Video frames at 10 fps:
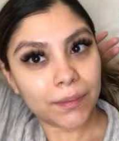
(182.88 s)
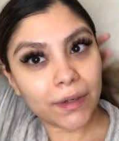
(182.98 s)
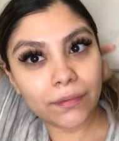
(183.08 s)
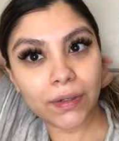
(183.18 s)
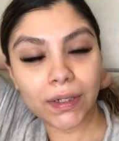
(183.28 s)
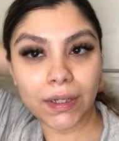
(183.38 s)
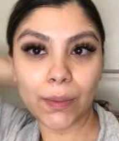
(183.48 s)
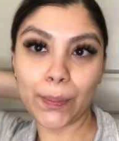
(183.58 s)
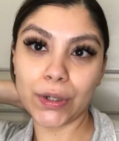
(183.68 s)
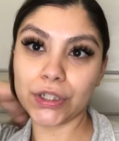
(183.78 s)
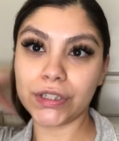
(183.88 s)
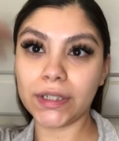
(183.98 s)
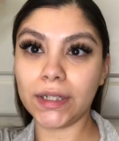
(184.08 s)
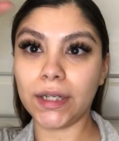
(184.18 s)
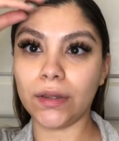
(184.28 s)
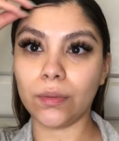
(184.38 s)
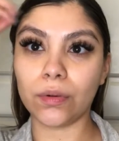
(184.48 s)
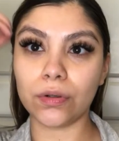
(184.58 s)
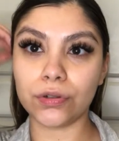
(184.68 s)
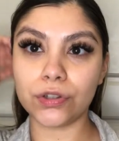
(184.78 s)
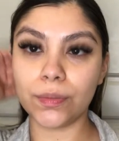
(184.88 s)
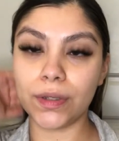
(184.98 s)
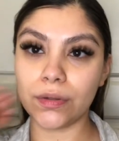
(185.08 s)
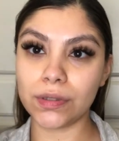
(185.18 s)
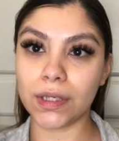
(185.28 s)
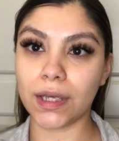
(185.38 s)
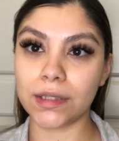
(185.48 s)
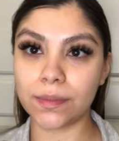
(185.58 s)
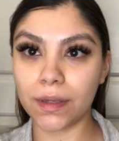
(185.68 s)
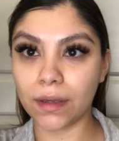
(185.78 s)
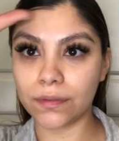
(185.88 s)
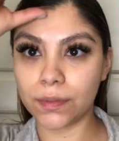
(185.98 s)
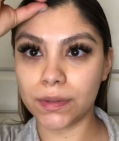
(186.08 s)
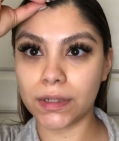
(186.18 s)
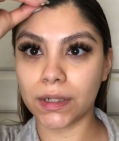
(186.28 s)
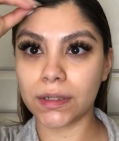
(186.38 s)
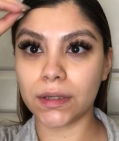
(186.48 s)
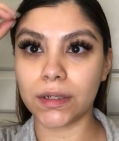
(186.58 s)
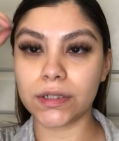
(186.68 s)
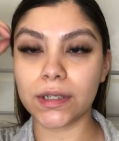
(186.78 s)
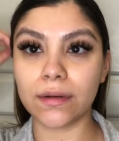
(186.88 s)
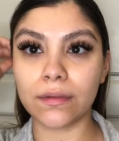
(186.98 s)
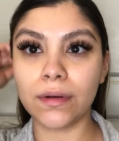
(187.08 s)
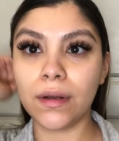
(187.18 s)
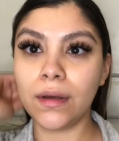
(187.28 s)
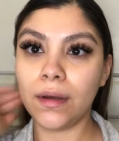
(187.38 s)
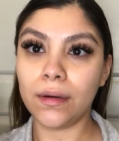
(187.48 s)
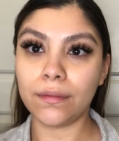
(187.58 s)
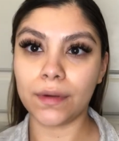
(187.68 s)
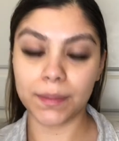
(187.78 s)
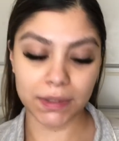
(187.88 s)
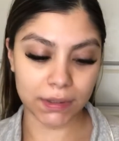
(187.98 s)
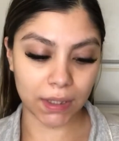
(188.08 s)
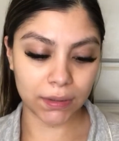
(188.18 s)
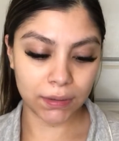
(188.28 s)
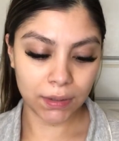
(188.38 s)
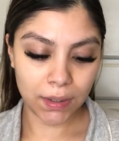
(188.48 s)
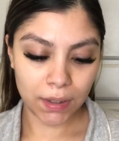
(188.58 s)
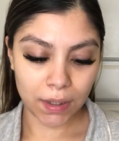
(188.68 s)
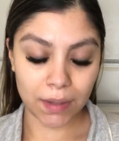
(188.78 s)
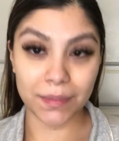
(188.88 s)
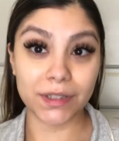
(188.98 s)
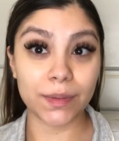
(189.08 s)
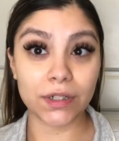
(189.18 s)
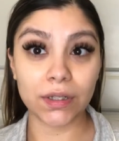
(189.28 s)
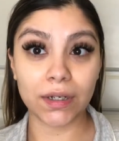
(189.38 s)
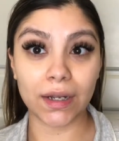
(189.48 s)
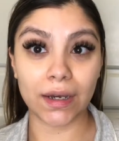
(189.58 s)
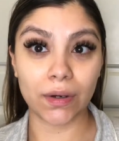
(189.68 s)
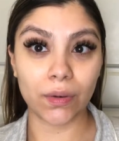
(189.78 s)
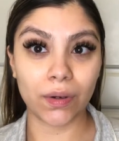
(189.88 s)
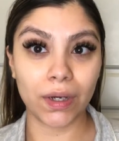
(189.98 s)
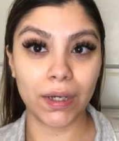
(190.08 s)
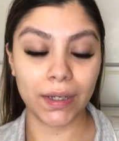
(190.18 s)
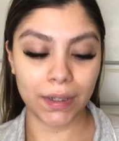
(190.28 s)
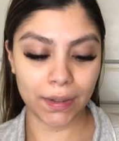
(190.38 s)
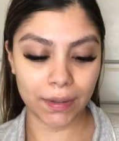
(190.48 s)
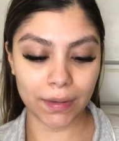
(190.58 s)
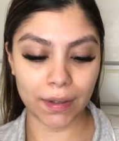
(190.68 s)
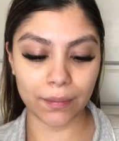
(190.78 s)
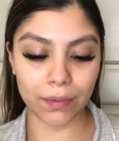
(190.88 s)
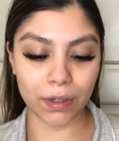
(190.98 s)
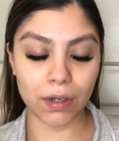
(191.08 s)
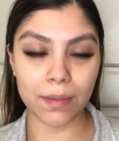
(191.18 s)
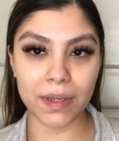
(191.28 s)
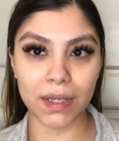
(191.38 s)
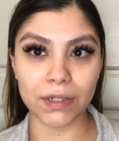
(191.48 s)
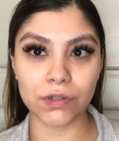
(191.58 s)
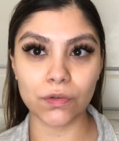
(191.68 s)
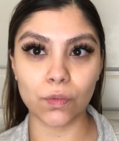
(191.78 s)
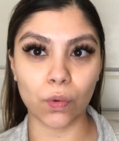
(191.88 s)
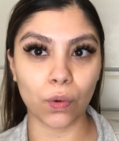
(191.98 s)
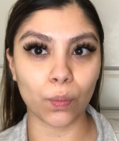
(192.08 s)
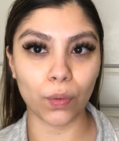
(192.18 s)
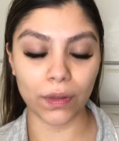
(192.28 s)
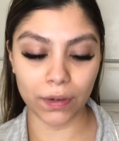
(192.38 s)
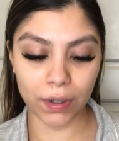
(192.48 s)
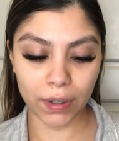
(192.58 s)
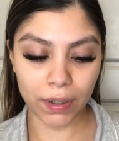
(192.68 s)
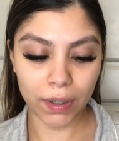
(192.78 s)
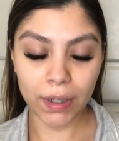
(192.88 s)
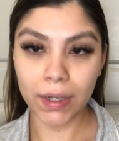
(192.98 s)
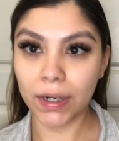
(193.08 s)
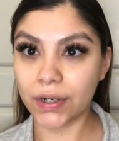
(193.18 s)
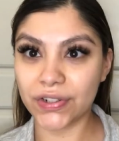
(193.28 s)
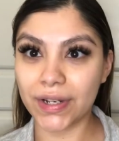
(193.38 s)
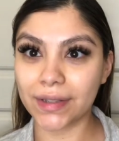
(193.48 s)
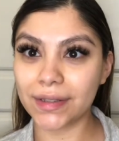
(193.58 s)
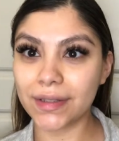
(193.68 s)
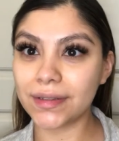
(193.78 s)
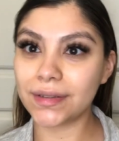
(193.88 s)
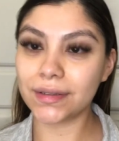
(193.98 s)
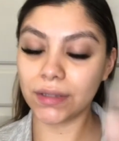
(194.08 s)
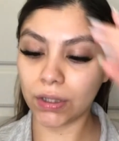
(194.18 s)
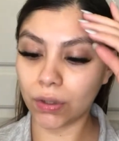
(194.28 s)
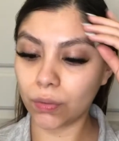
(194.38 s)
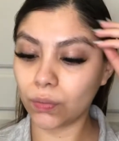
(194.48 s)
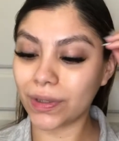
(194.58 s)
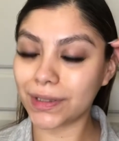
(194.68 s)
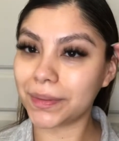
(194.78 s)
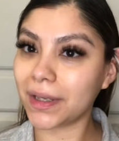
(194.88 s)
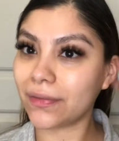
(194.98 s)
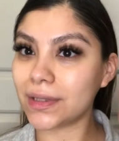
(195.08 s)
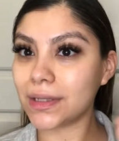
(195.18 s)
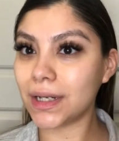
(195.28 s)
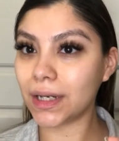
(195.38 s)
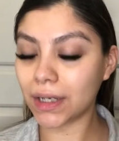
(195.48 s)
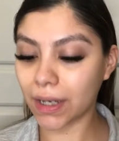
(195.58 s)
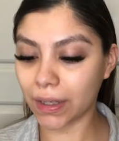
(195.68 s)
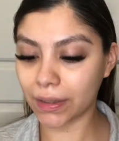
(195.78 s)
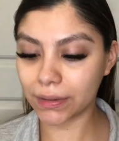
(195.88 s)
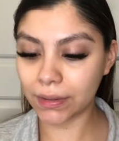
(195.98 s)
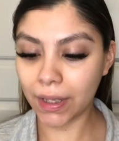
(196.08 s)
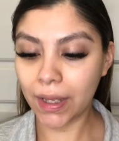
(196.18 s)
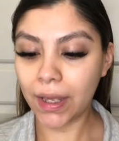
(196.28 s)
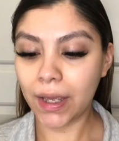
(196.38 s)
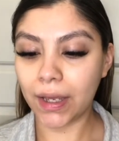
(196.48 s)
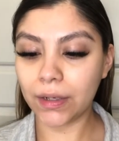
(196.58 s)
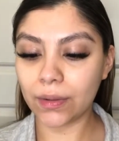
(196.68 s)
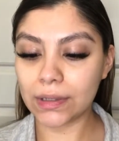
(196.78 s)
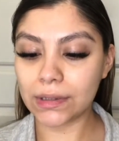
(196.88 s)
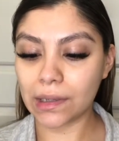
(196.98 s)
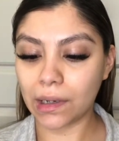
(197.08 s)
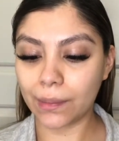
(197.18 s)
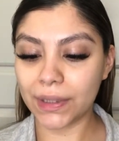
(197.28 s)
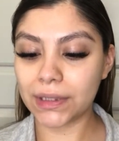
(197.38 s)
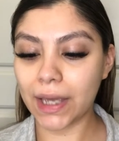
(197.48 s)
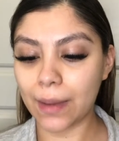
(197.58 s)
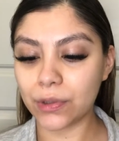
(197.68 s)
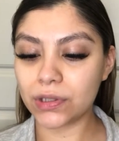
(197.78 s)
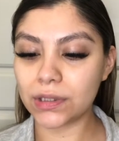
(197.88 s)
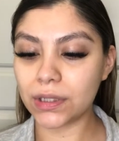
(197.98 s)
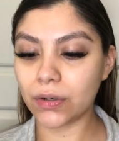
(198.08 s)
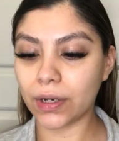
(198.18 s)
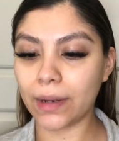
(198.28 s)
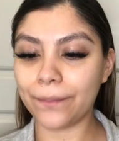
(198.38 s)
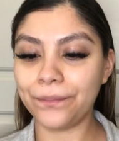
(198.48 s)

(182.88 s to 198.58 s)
every person in the world should be using SPF to protect their skin from the sun, especially now that we're coming into warm weather here in Texas. You know, SPF is needed, guys. Anyways, it's a CAMO CC cream,